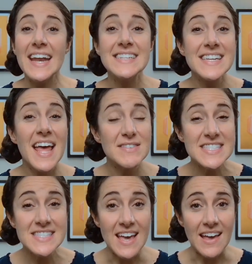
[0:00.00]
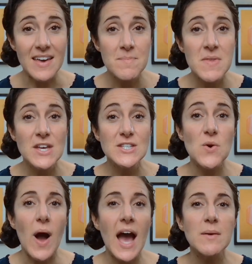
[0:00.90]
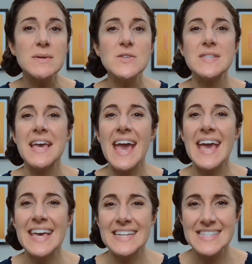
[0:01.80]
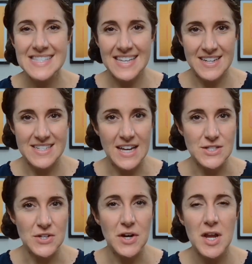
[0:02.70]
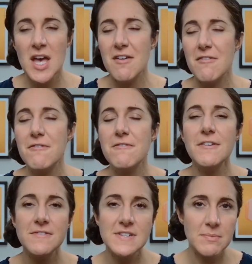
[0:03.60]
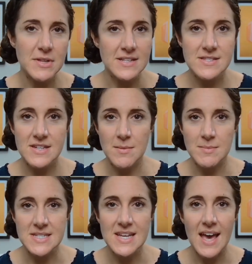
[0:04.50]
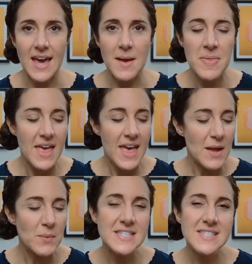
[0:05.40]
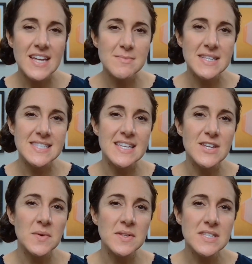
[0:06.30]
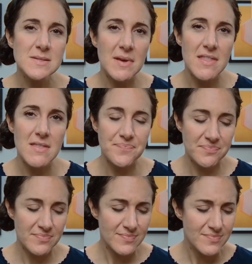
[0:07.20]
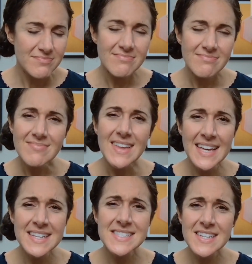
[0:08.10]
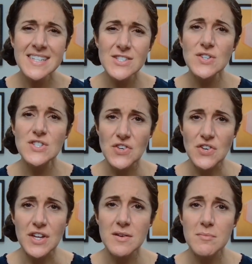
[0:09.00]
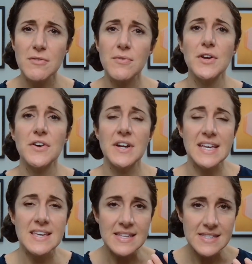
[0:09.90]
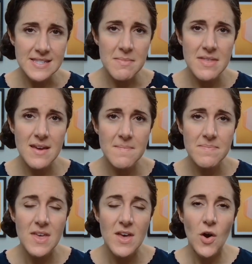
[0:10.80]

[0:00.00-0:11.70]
and it didn't have a sink. So I was using hand sanitizer fifty plus times a day. And what he said to me is he said, you know, Elizabeth, hand sanitizer is good before you're going to eat something